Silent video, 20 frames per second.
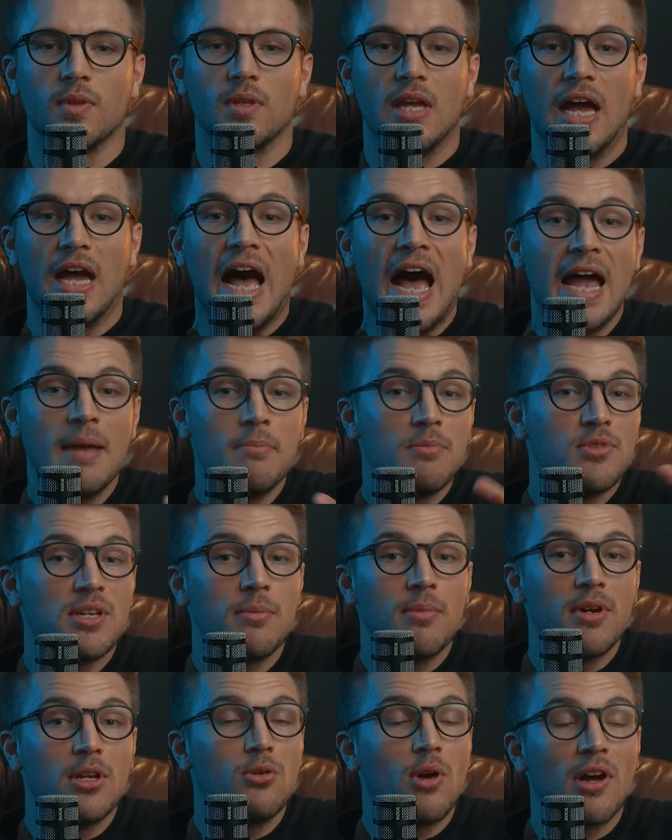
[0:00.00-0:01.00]
I'm
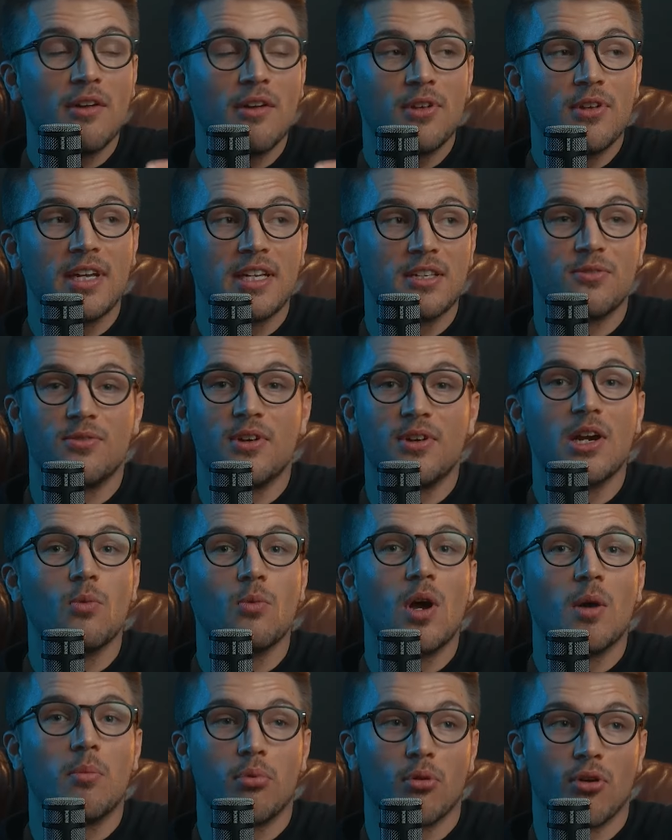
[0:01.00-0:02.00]
somebody who I feel like is very
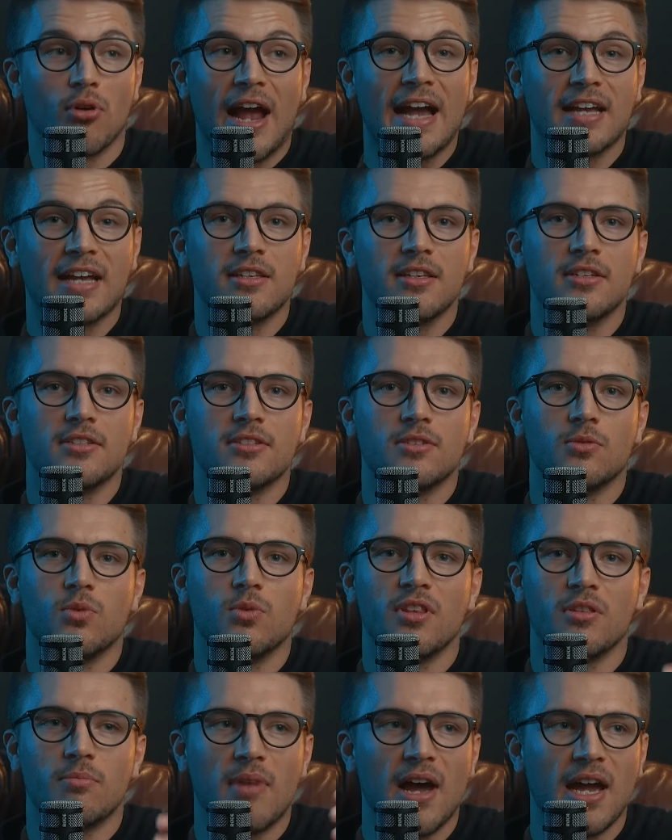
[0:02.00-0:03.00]
well practiced
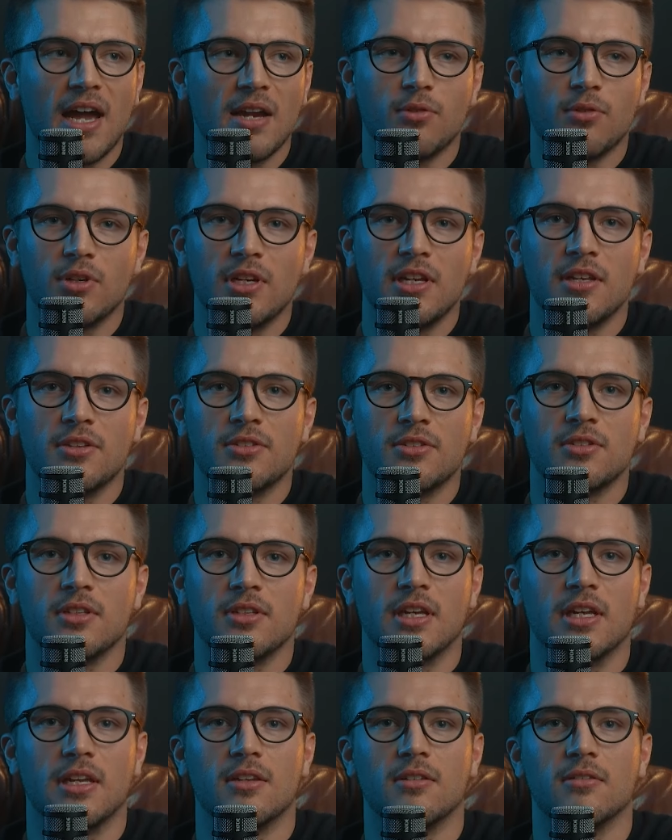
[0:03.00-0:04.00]
with mindfulness
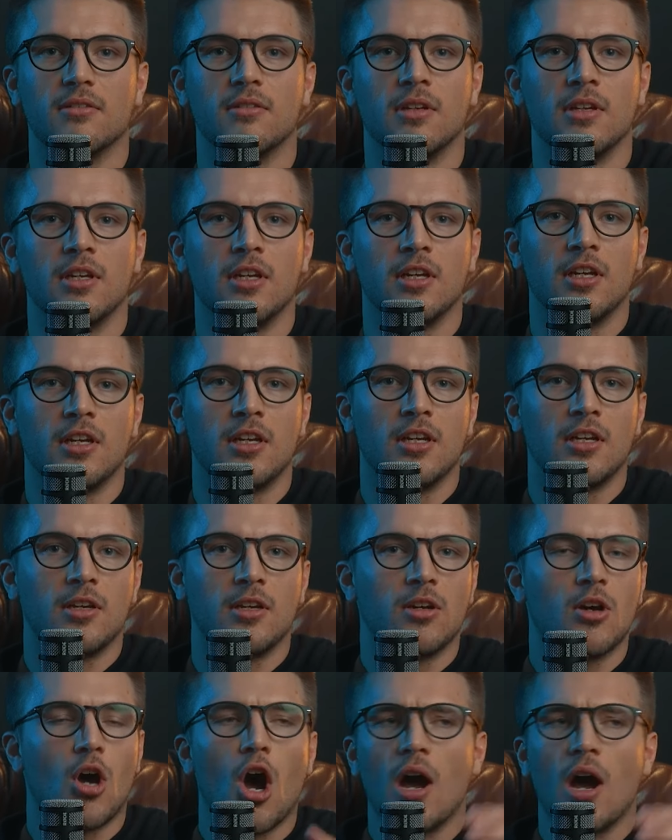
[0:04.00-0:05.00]
and right.
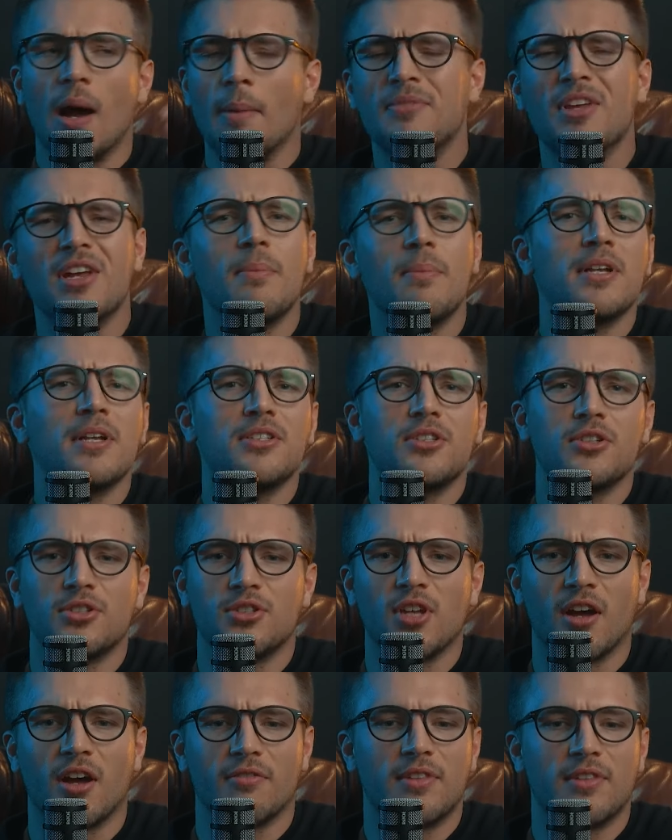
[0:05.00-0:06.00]
I've done a bunch of
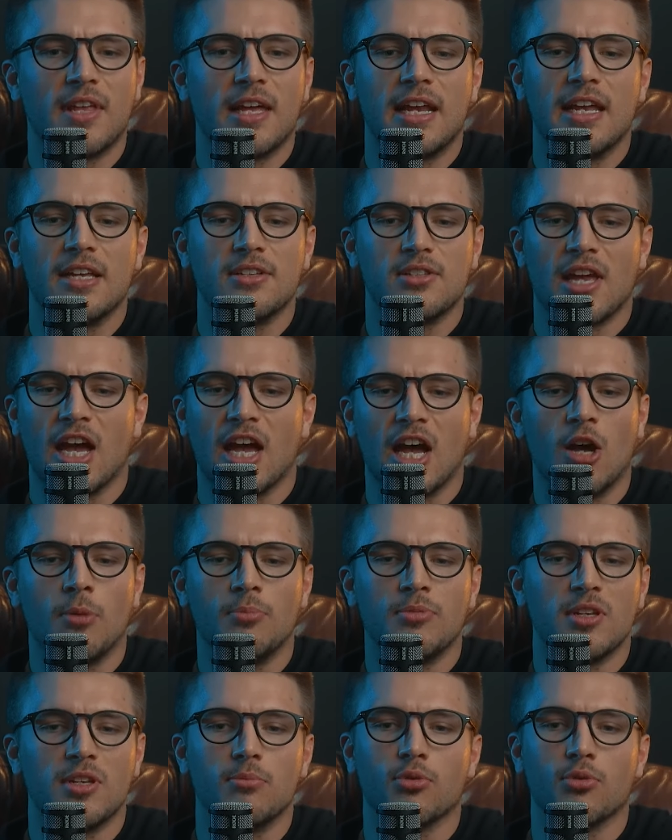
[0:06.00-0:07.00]
stuff that has
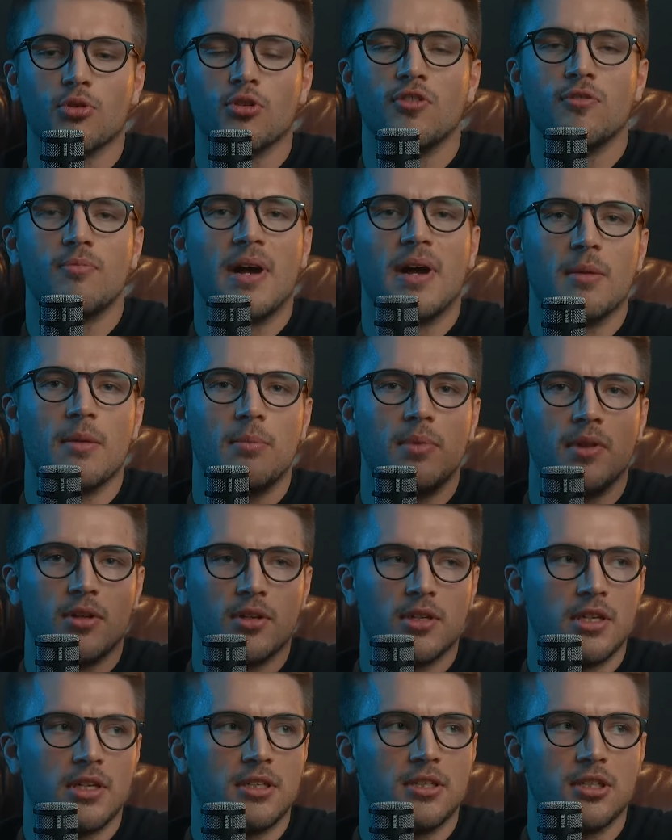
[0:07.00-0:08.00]
helped improve my
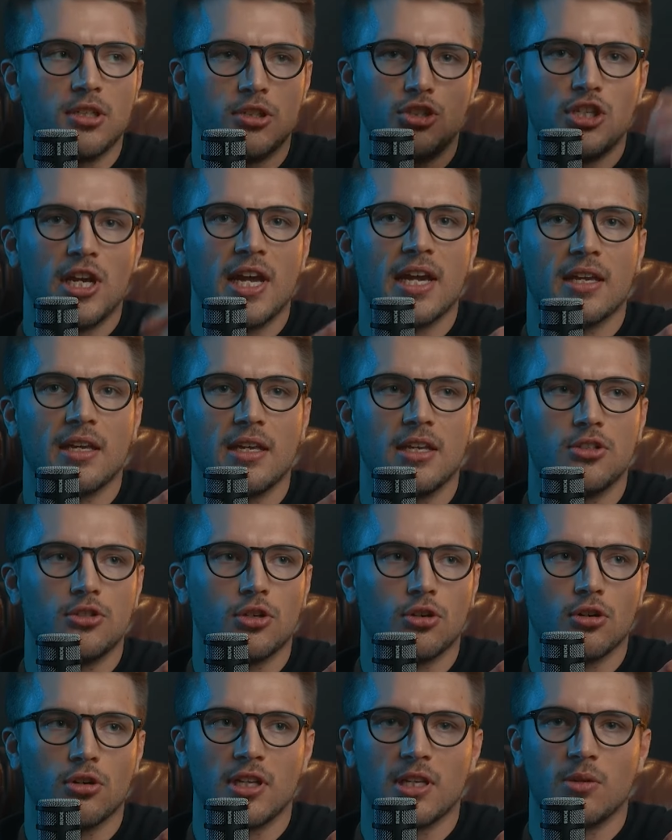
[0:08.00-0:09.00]
ability to check
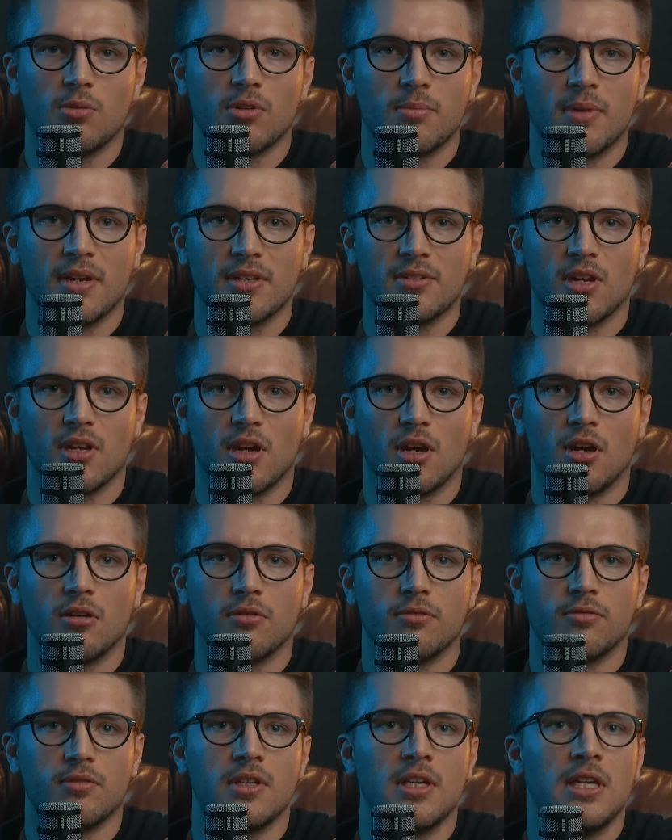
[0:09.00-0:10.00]
internally with
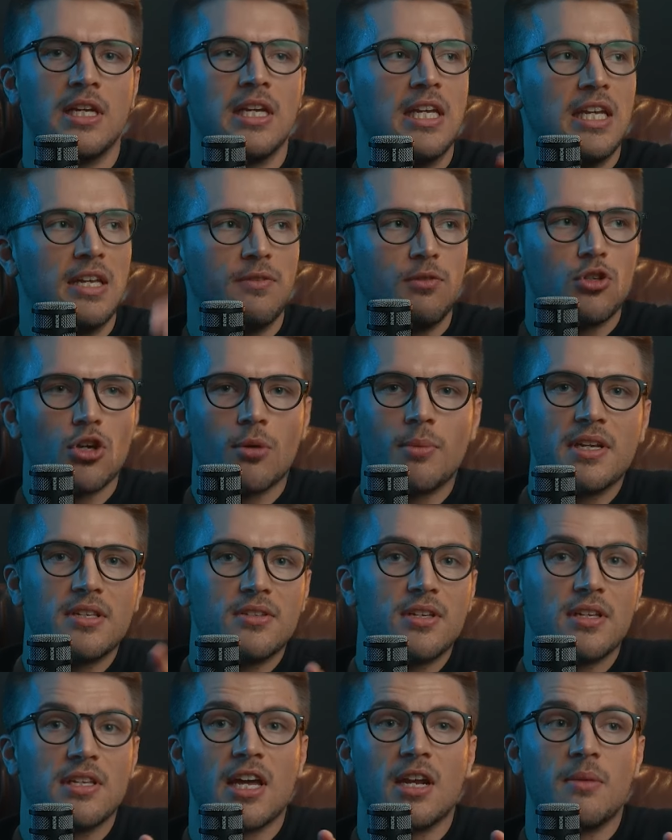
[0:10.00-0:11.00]
myself. If you told me to
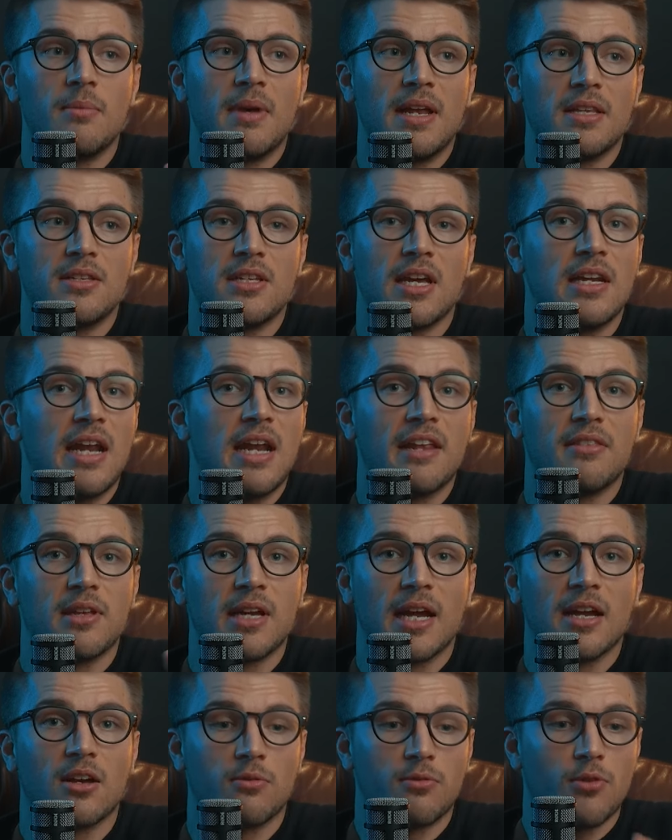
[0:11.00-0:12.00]
sit down and meditate, I think
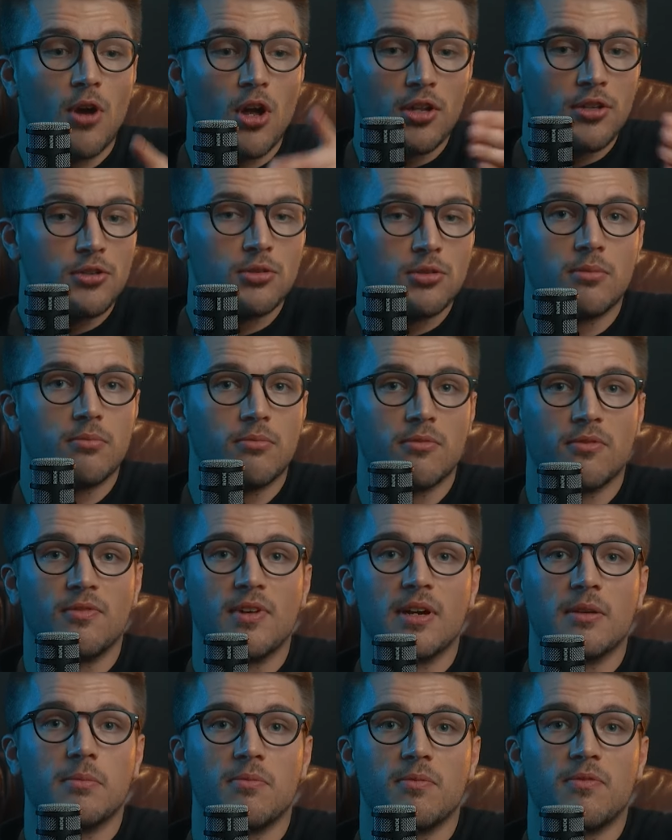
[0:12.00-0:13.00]
I could fall into
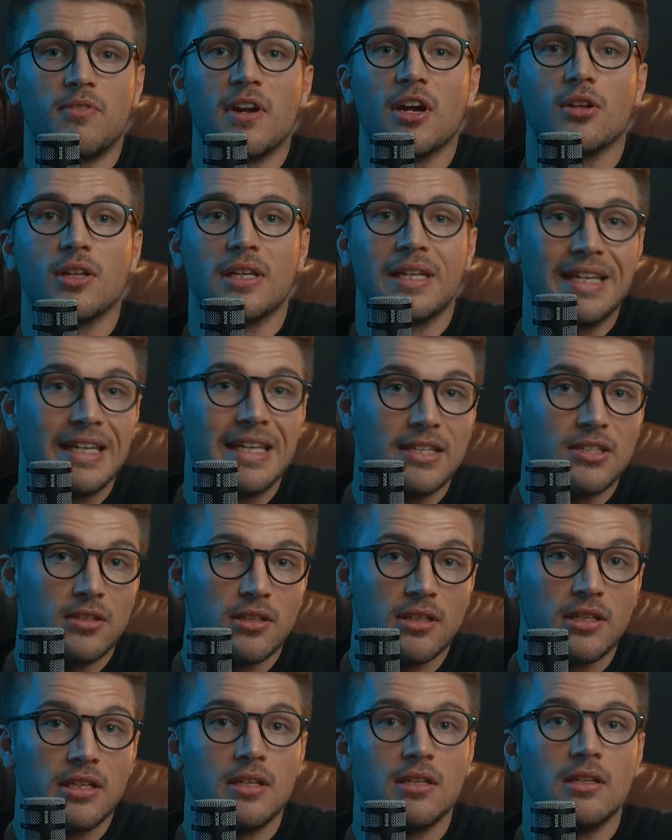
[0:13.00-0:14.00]
it fairly
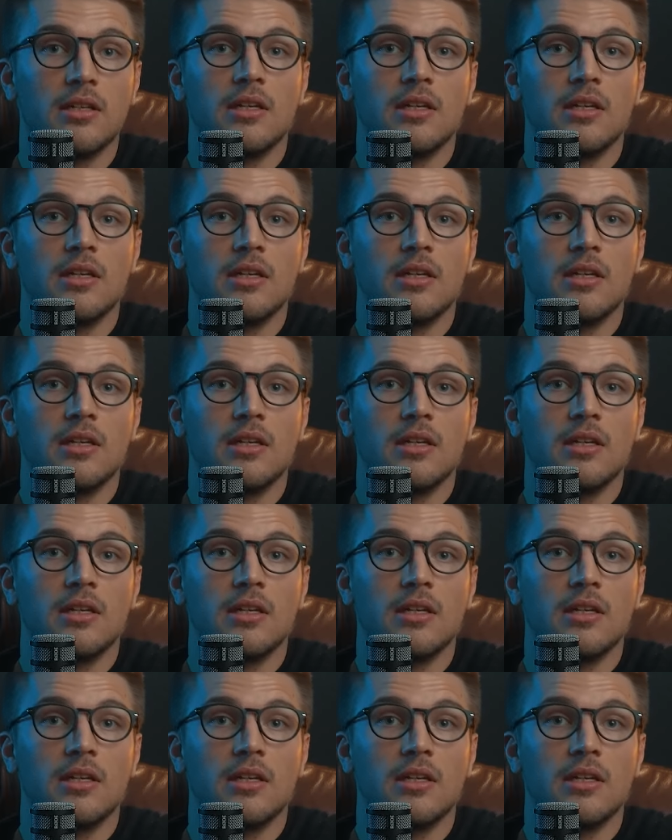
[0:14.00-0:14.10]
easily.